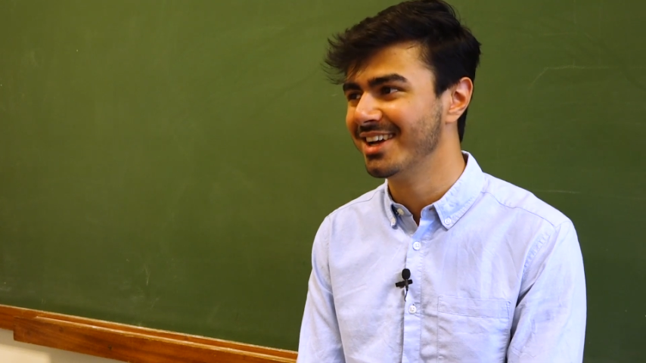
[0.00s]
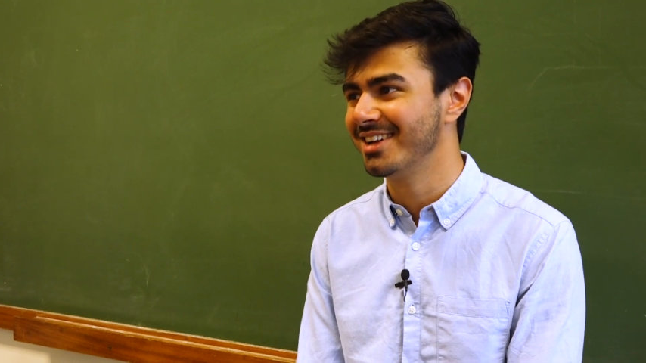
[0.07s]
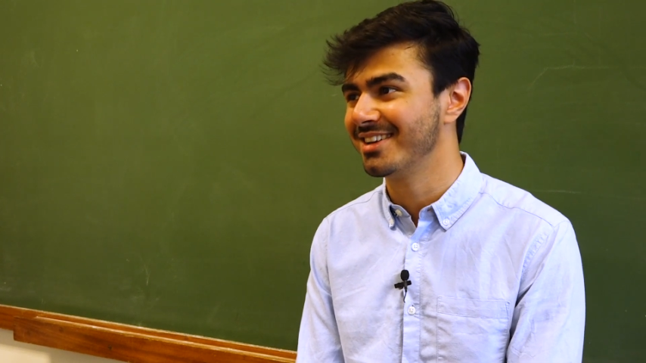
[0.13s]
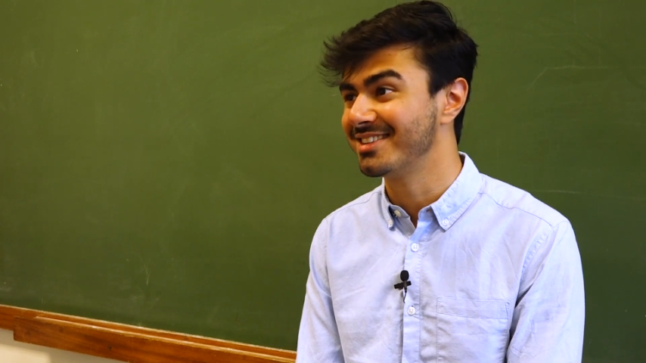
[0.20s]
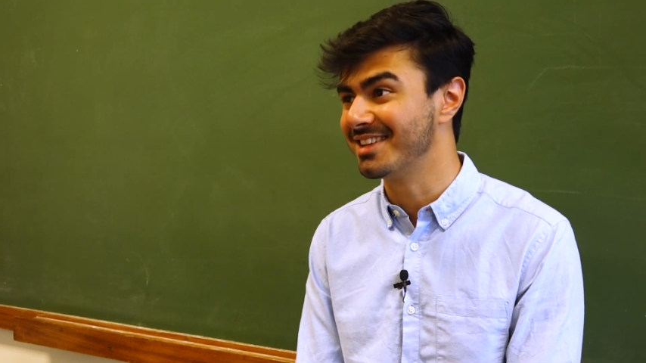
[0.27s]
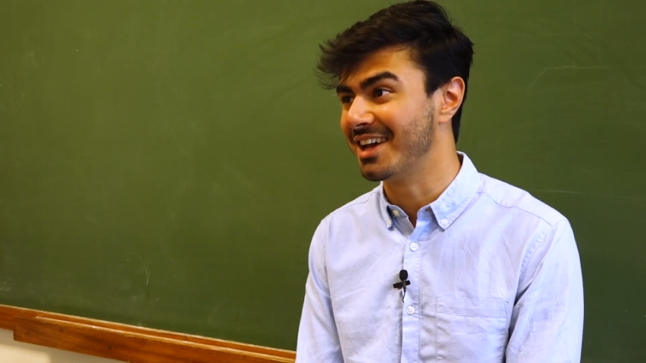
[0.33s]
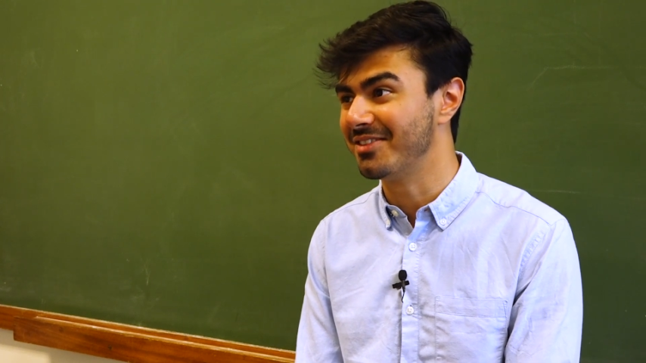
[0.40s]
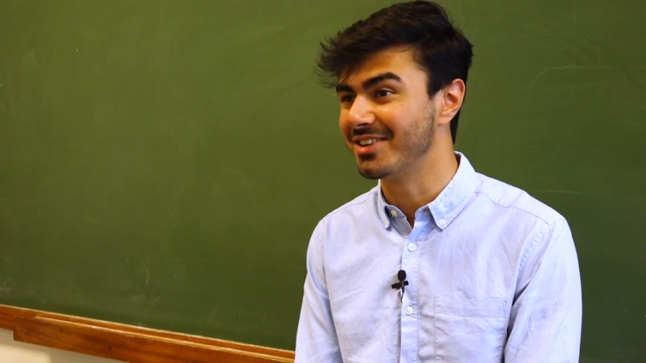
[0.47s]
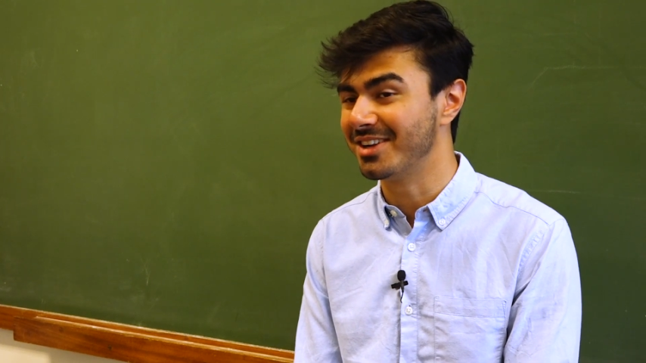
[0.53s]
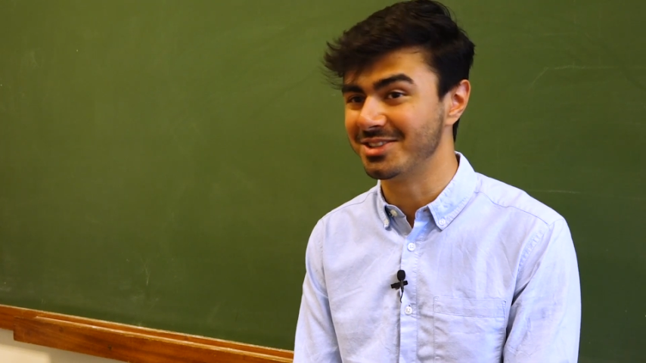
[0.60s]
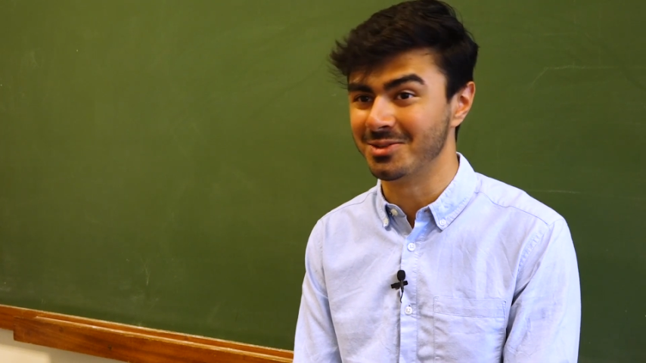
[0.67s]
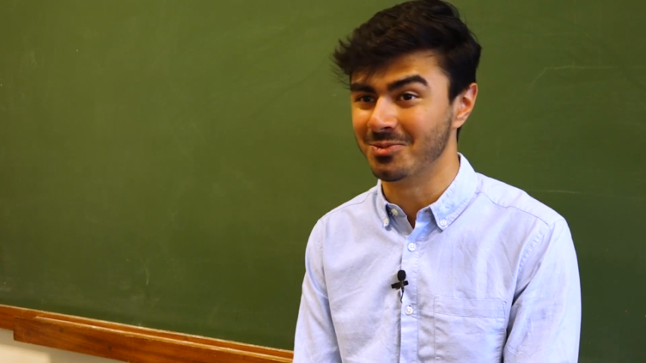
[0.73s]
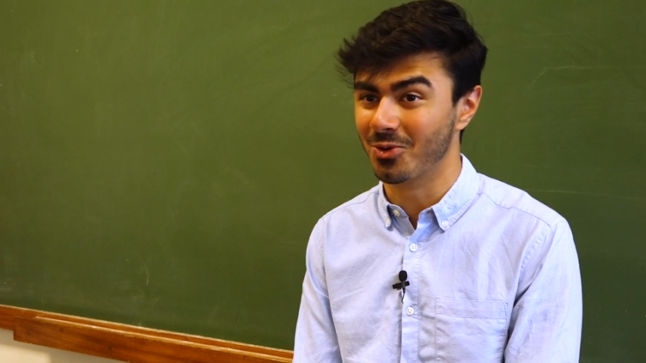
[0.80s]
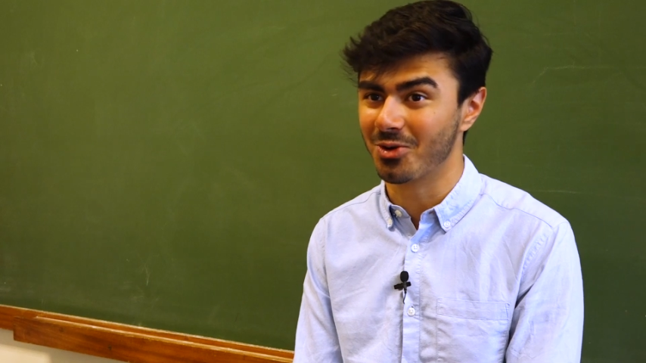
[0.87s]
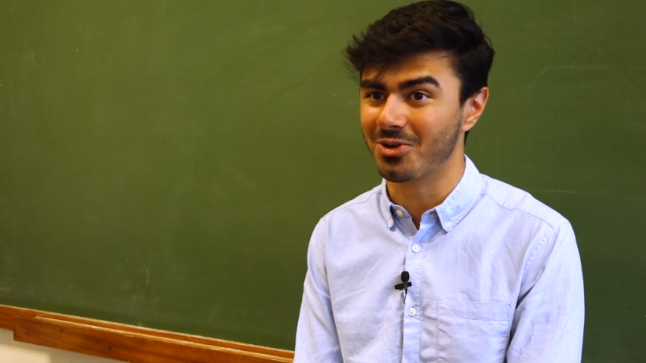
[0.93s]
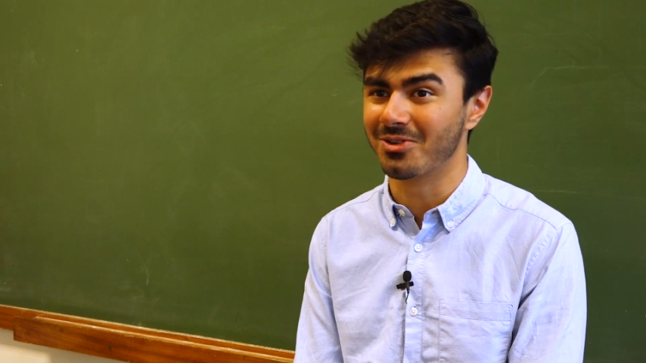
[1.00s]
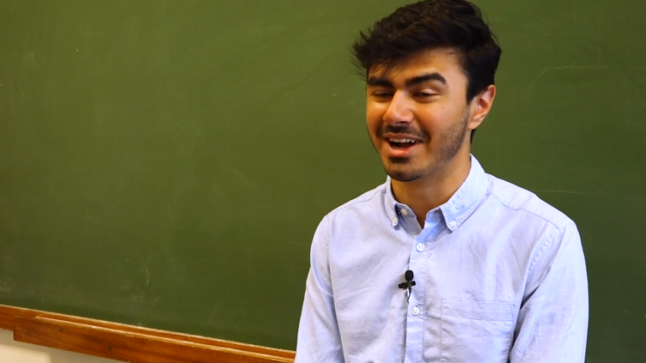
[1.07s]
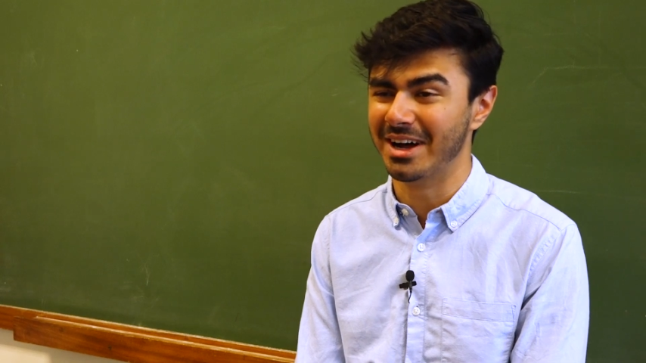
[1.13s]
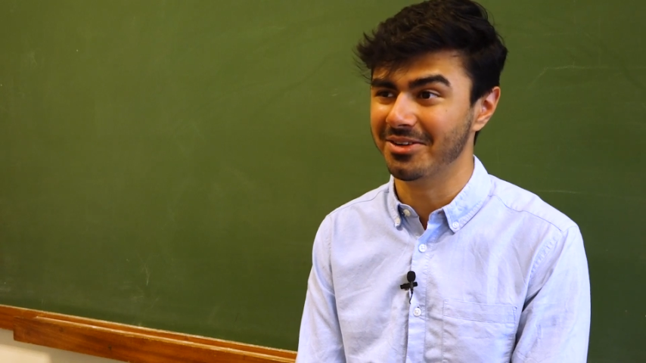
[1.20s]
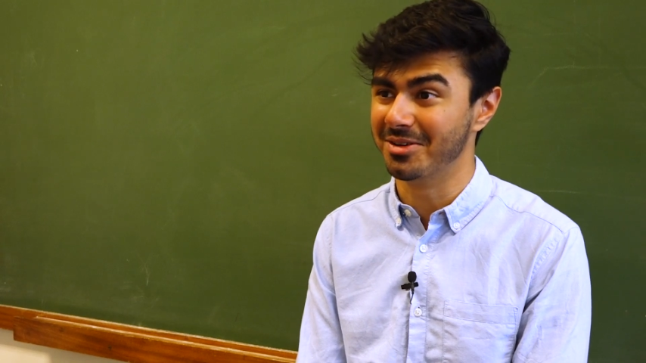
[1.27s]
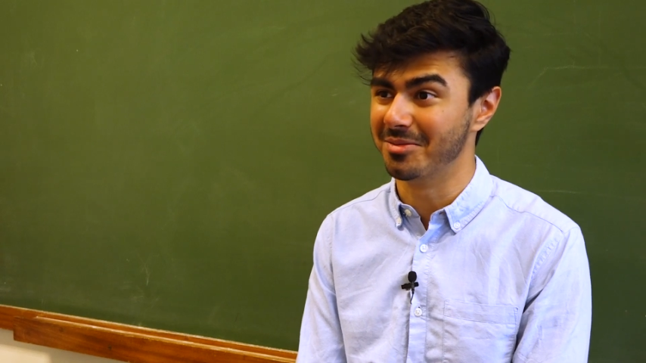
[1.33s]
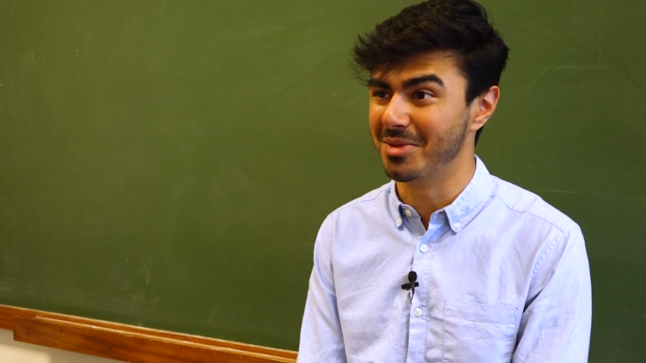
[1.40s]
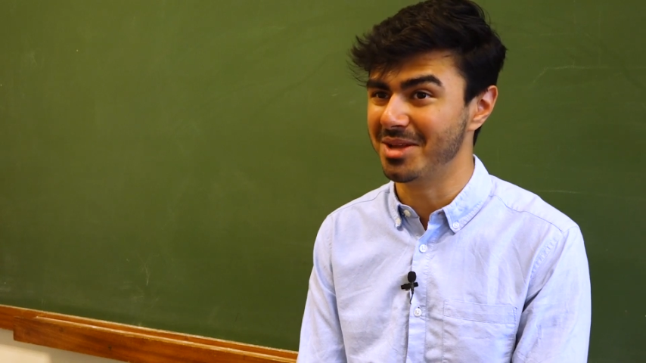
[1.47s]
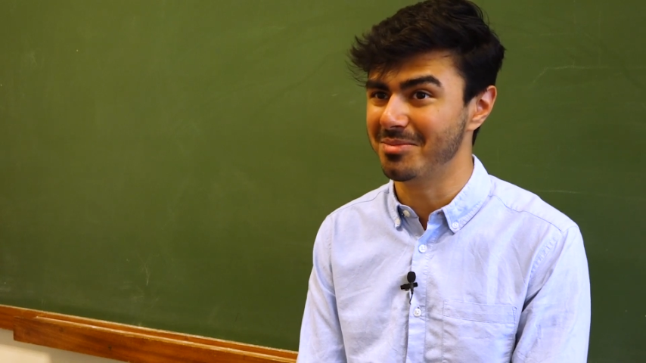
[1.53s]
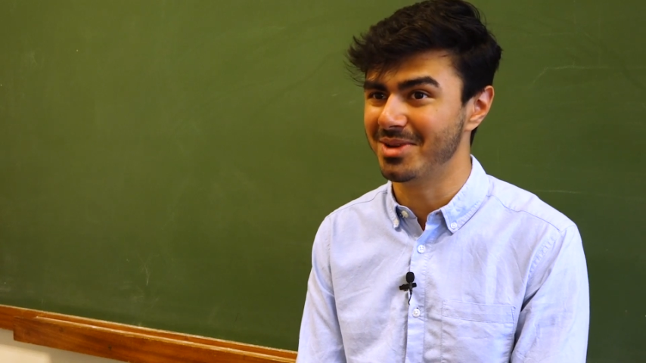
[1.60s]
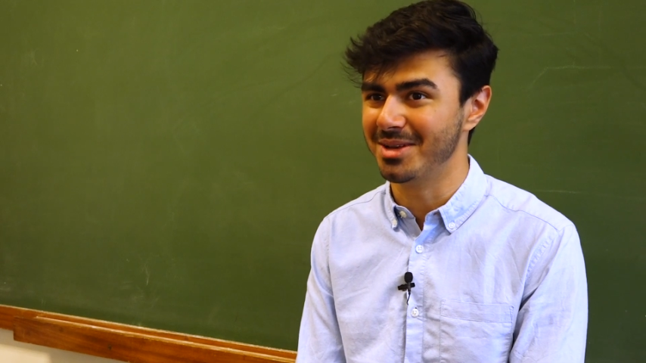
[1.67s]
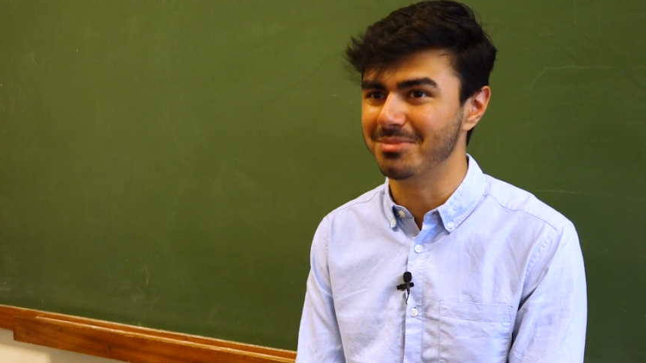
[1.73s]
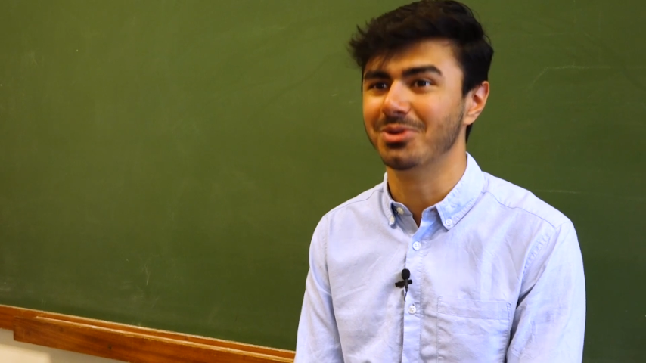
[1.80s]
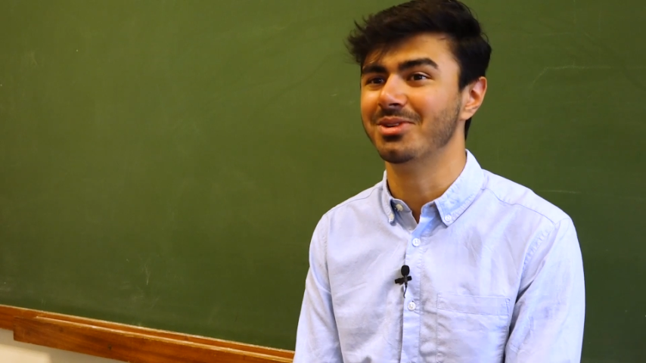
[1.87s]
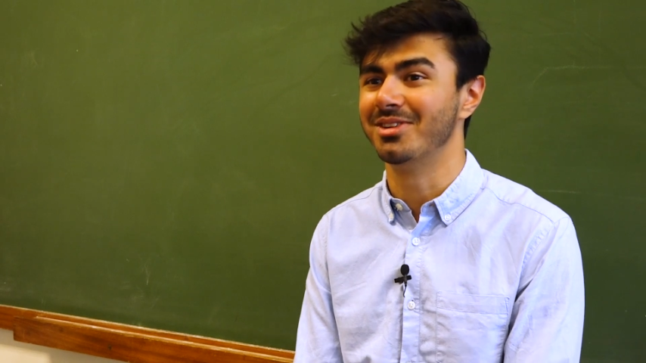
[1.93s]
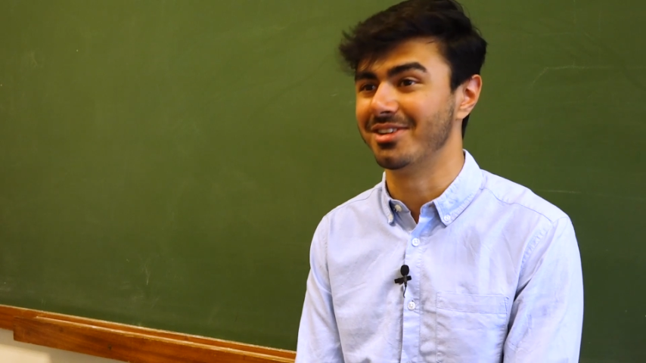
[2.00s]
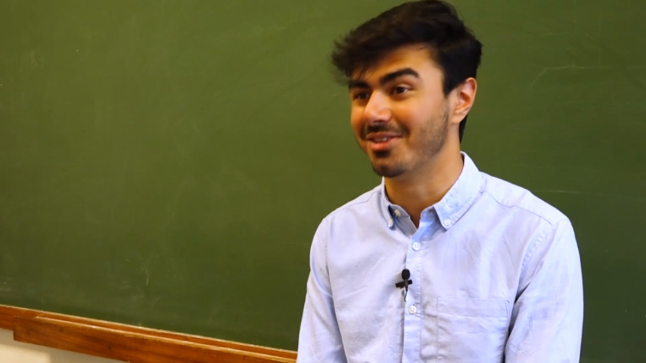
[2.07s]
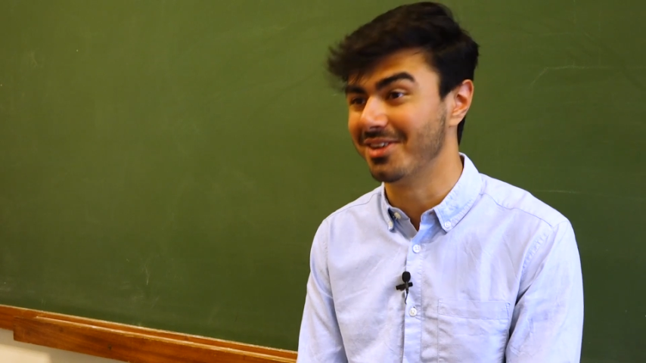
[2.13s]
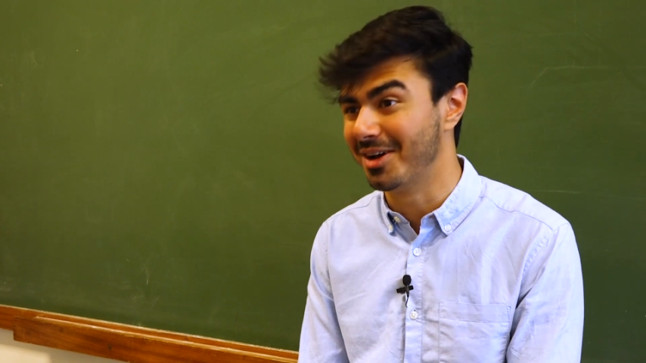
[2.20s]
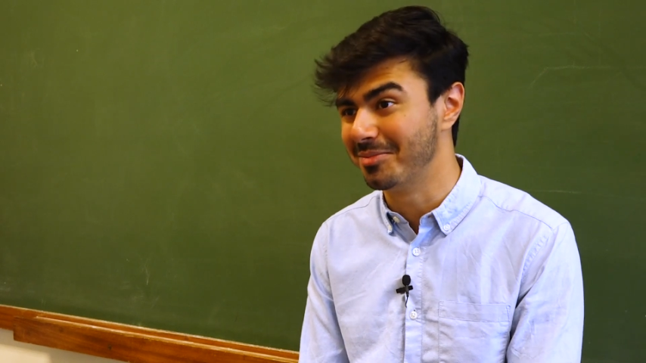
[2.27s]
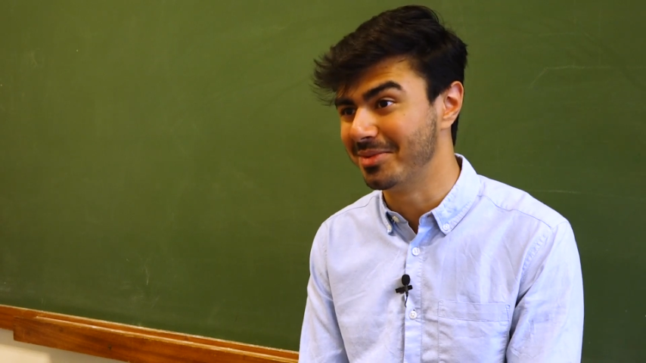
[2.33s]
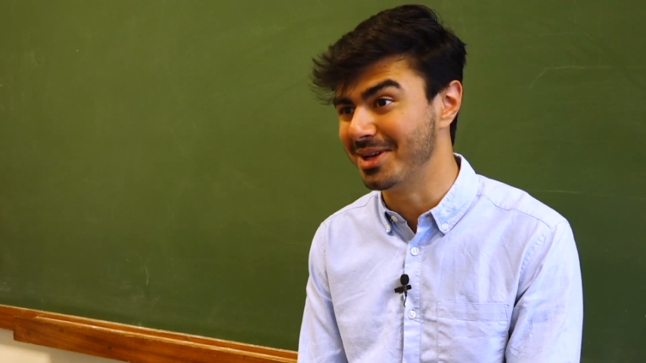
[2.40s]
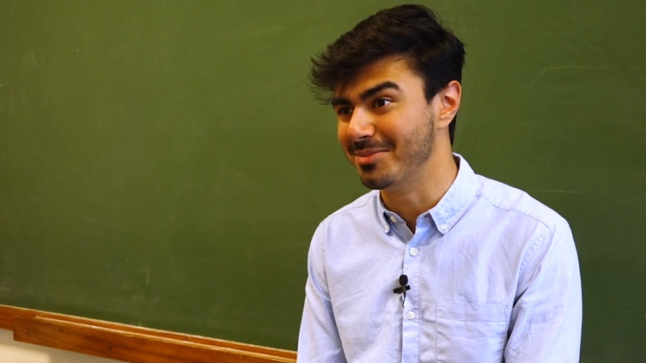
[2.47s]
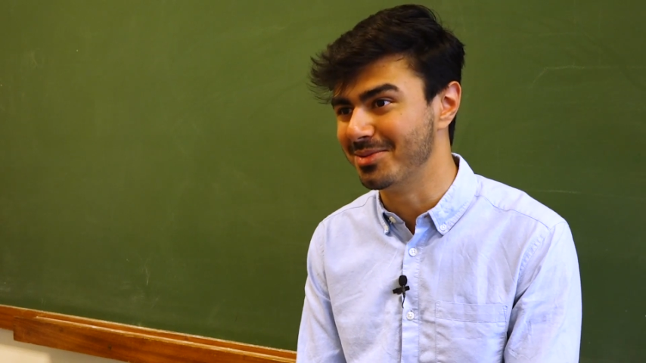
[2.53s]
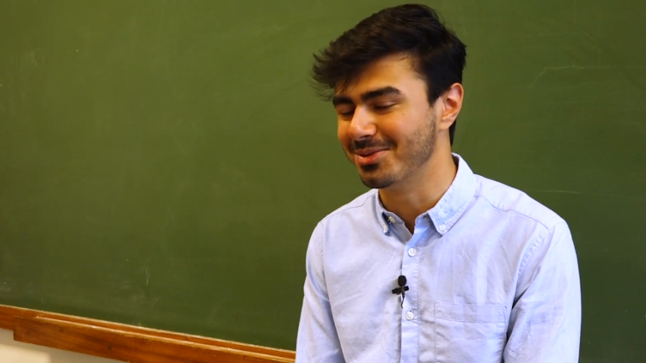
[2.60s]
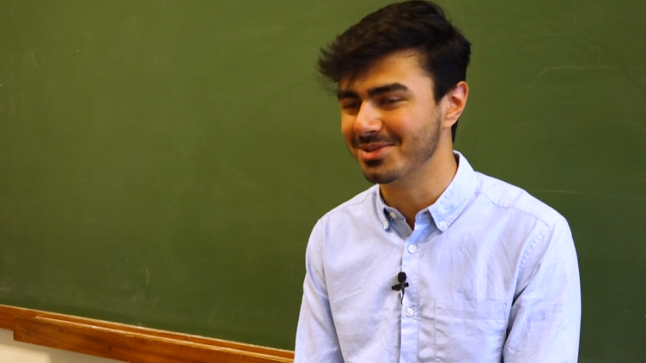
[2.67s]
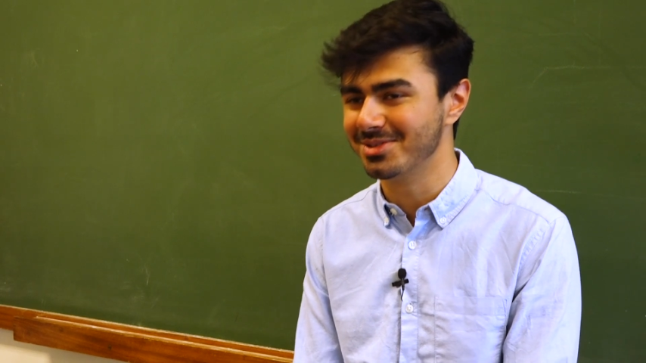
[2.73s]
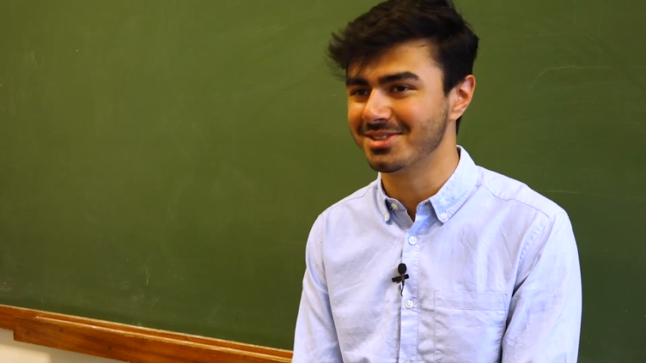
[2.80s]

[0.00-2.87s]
because they have to actually walk around and meet people and don't like people,